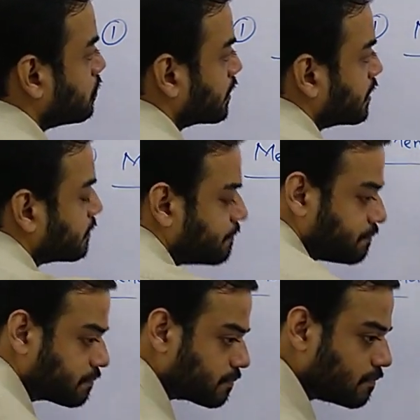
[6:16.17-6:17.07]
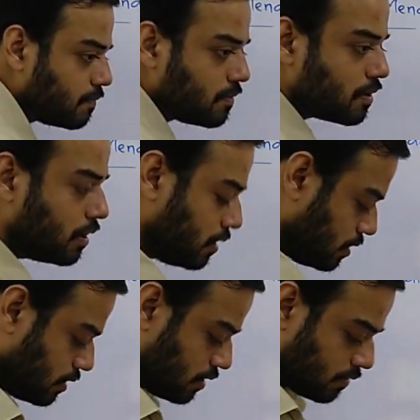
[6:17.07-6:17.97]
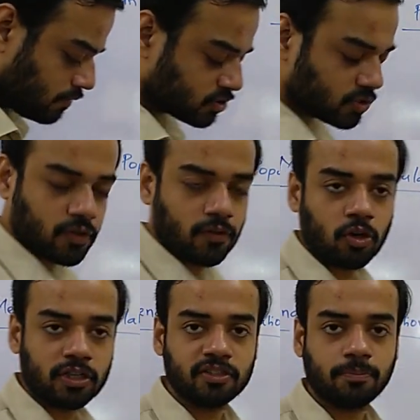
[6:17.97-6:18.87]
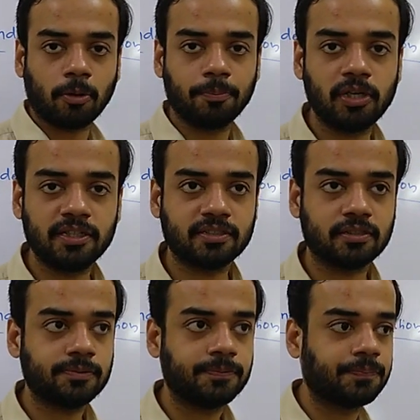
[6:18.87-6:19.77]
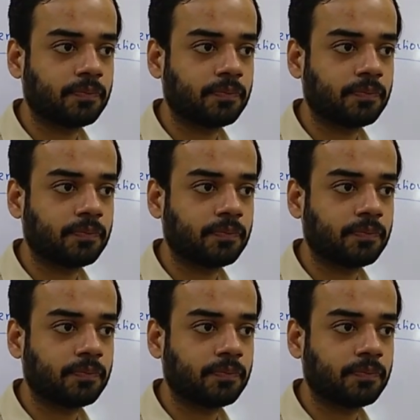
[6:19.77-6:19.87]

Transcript: Okay. First of all, what is a population?